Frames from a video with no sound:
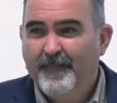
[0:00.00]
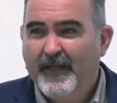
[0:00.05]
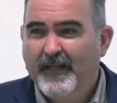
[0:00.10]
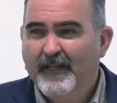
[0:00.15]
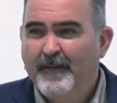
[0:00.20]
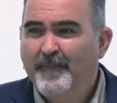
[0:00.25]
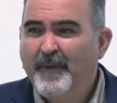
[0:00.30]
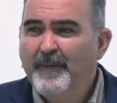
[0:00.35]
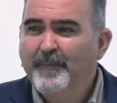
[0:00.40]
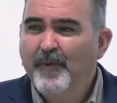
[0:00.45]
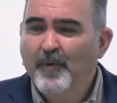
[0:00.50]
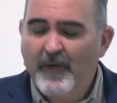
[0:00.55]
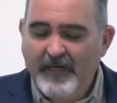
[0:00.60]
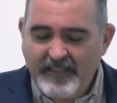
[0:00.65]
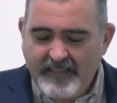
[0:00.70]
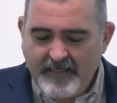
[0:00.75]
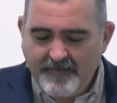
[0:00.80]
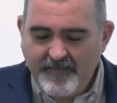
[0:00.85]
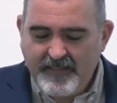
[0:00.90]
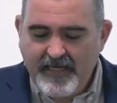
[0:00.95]
and the people
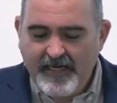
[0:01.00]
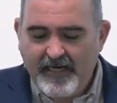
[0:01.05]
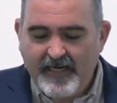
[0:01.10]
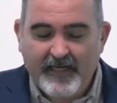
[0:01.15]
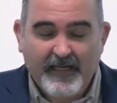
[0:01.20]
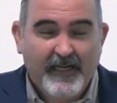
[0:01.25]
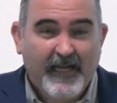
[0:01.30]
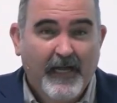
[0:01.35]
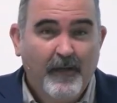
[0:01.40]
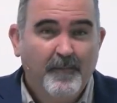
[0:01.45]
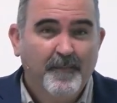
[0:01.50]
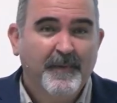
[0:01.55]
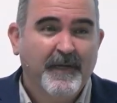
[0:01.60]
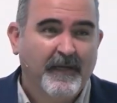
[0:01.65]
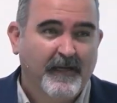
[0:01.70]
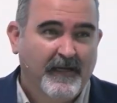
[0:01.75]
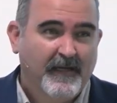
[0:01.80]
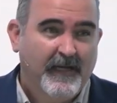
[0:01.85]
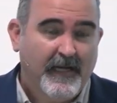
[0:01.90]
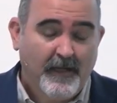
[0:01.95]
want him dead. Help
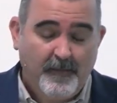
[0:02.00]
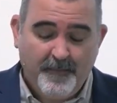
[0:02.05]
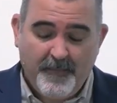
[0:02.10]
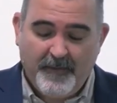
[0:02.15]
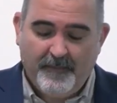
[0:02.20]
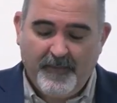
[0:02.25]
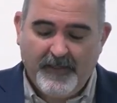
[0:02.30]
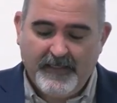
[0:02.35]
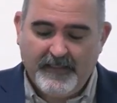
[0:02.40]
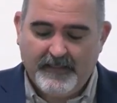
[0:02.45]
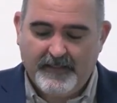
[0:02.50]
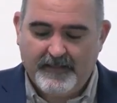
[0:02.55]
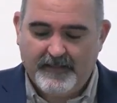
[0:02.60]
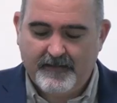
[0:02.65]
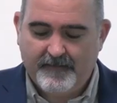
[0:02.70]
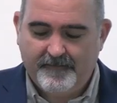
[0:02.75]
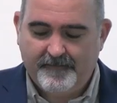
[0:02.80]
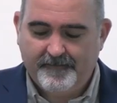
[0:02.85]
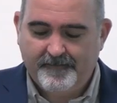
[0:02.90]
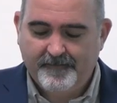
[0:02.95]
me, please.
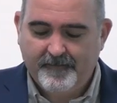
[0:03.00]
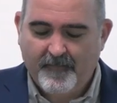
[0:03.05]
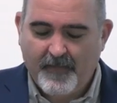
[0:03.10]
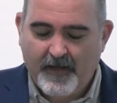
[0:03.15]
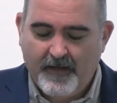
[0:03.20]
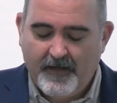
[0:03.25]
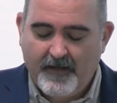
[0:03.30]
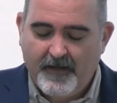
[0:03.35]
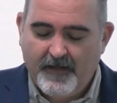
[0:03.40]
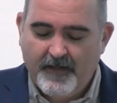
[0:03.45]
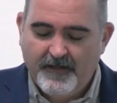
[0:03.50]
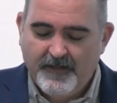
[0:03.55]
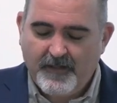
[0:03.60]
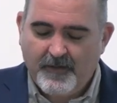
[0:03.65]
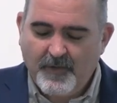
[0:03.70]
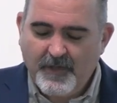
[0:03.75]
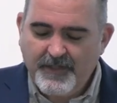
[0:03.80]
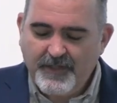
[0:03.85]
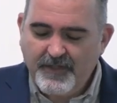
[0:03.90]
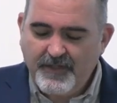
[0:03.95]
So
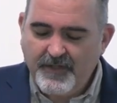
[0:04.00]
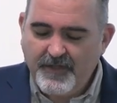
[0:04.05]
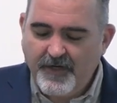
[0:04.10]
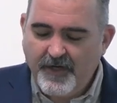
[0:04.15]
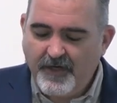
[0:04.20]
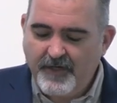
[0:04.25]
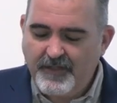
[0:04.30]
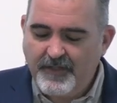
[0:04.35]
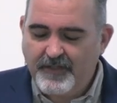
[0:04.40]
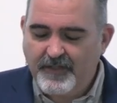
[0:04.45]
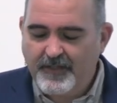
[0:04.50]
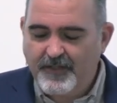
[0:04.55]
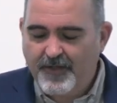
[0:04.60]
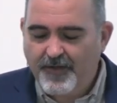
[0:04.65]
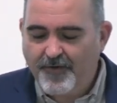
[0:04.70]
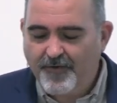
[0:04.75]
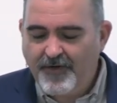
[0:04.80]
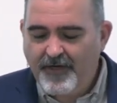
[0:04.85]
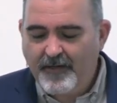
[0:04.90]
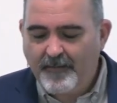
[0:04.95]
I want you to notice
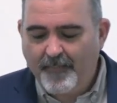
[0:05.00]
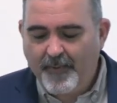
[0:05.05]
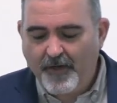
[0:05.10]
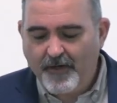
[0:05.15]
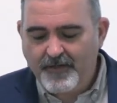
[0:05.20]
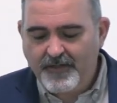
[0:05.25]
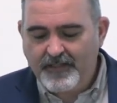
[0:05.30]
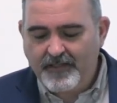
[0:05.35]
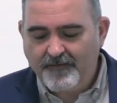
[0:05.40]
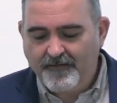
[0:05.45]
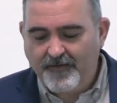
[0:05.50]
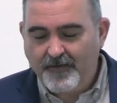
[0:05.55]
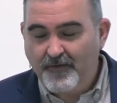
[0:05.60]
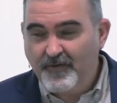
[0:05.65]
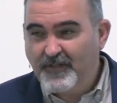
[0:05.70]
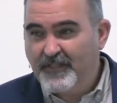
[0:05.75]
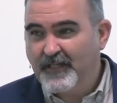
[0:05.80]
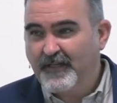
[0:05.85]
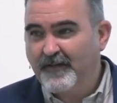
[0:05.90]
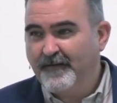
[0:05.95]
3 opposing
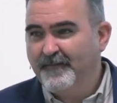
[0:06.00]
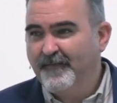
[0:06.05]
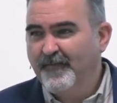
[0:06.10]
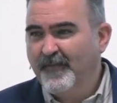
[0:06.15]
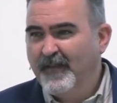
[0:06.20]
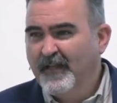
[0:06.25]
views here